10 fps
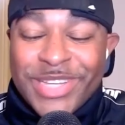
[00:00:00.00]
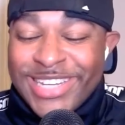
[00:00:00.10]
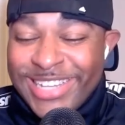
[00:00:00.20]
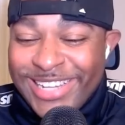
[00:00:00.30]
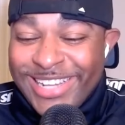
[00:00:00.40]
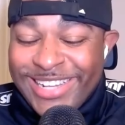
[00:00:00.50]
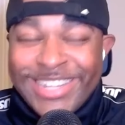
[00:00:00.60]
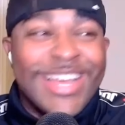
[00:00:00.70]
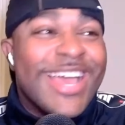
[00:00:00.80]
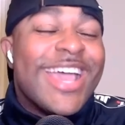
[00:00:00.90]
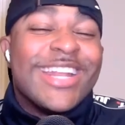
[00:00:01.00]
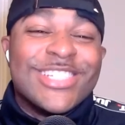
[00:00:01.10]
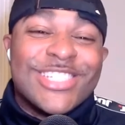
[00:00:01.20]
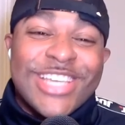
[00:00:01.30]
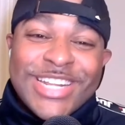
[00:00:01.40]
again. and then
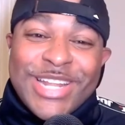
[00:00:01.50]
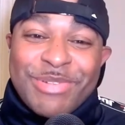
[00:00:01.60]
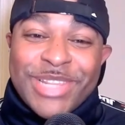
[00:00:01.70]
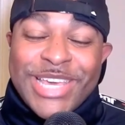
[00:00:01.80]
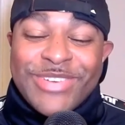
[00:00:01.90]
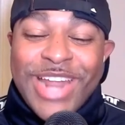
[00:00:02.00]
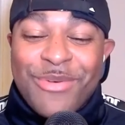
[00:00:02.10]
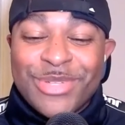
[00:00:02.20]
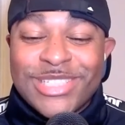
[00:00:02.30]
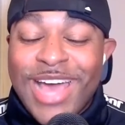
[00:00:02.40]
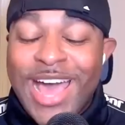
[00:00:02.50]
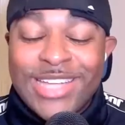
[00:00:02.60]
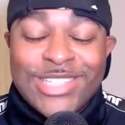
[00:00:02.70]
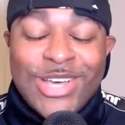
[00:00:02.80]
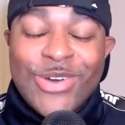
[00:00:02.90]
she ended up leaving. I was
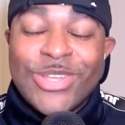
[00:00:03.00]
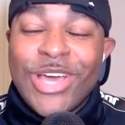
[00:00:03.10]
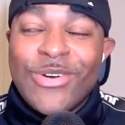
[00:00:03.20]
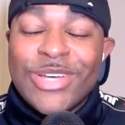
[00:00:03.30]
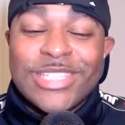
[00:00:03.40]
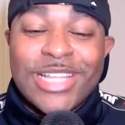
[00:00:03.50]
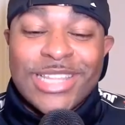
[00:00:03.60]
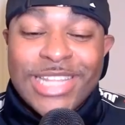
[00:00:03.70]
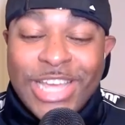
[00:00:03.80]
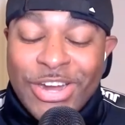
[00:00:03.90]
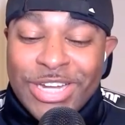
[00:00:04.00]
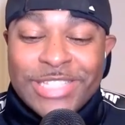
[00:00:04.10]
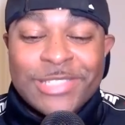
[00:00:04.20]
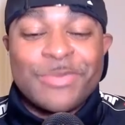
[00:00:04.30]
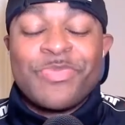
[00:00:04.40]
dying. Tokyo is
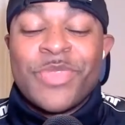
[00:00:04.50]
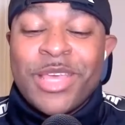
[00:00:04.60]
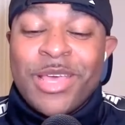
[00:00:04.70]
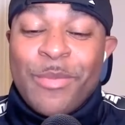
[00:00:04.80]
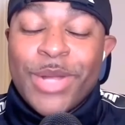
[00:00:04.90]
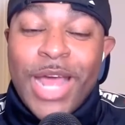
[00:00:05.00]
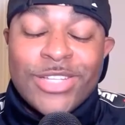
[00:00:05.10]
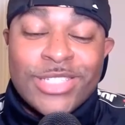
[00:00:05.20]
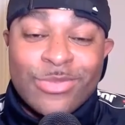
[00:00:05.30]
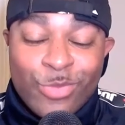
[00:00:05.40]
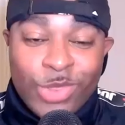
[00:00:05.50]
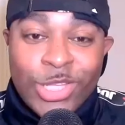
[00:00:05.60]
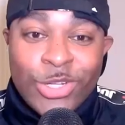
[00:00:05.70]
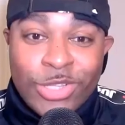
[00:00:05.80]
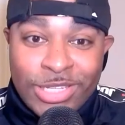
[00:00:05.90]
hilarious. But I just
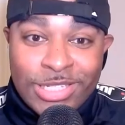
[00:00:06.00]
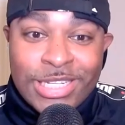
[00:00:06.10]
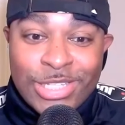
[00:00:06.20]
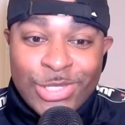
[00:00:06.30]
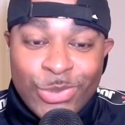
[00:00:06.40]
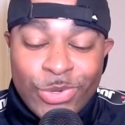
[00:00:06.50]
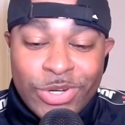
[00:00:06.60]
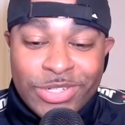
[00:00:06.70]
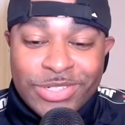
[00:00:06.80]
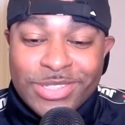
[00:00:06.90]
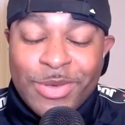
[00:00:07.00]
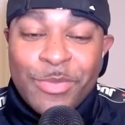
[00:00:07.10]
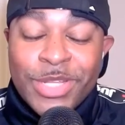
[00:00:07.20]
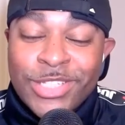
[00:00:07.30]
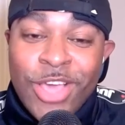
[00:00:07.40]
literally detoured.
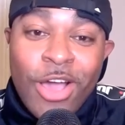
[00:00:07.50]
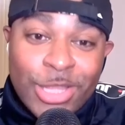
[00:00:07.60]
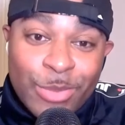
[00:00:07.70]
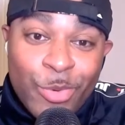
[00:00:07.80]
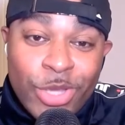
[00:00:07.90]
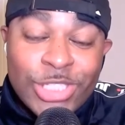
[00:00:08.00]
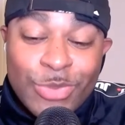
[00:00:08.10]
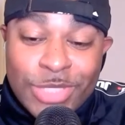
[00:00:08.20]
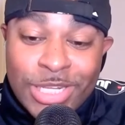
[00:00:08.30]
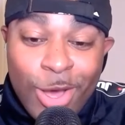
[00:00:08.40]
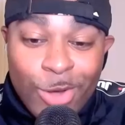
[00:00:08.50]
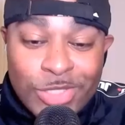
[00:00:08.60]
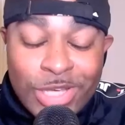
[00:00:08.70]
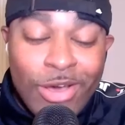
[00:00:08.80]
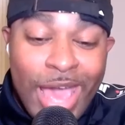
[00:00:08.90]
But y'all get the point. She was in the
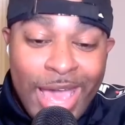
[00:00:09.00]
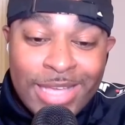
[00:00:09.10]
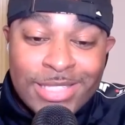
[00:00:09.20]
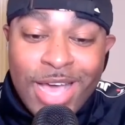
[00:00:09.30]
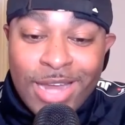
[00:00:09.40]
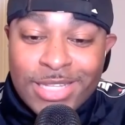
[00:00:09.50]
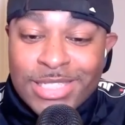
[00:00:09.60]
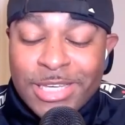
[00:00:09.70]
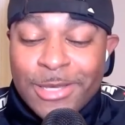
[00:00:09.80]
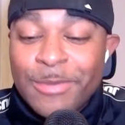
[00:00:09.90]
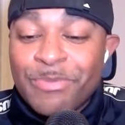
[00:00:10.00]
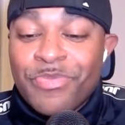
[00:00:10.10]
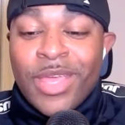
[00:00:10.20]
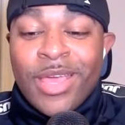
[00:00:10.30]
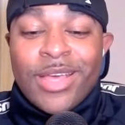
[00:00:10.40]
hotel, as Ahna said.
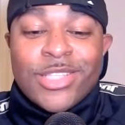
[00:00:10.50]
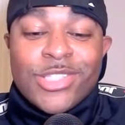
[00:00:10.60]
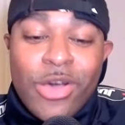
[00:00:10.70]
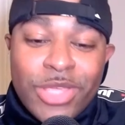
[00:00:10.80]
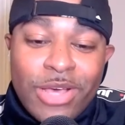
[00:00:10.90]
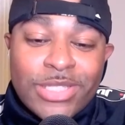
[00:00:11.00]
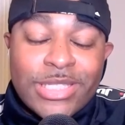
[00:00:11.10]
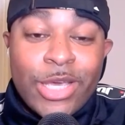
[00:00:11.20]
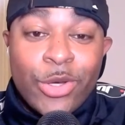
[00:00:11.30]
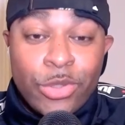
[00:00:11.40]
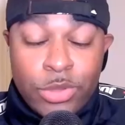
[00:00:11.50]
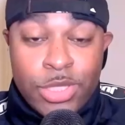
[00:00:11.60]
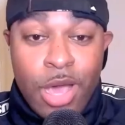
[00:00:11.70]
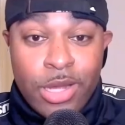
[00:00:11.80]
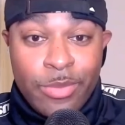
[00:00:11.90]
Tokyo said, Who you
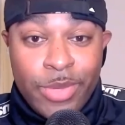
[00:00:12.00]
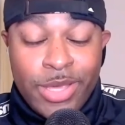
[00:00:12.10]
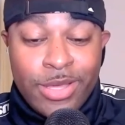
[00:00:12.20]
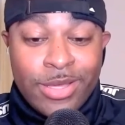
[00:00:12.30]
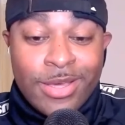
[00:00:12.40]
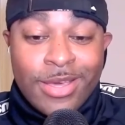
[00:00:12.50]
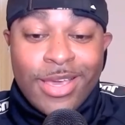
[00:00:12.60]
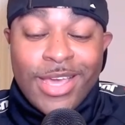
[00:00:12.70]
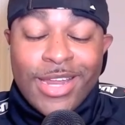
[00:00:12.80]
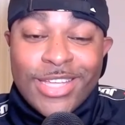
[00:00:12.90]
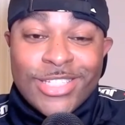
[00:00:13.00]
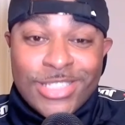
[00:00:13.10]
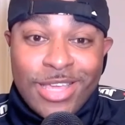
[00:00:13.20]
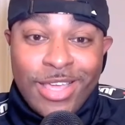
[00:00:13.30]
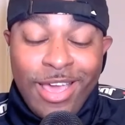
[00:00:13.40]
talking to me? And then she
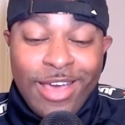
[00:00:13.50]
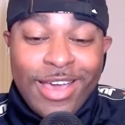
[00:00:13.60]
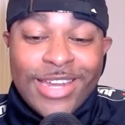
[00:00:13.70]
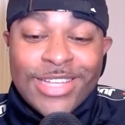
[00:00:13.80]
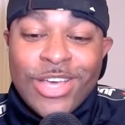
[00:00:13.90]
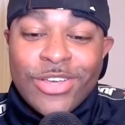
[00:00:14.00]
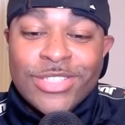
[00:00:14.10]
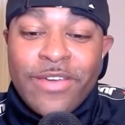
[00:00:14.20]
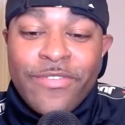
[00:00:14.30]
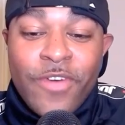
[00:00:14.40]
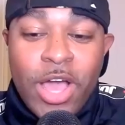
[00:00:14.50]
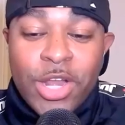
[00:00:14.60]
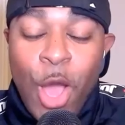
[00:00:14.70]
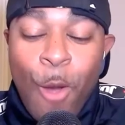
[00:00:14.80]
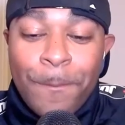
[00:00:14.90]
said, Yeah. And then Tucker said, Fuck
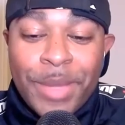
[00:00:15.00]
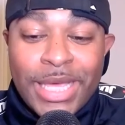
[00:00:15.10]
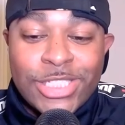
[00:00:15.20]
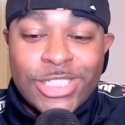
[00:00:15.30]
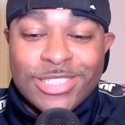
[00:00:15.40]
no, bitch.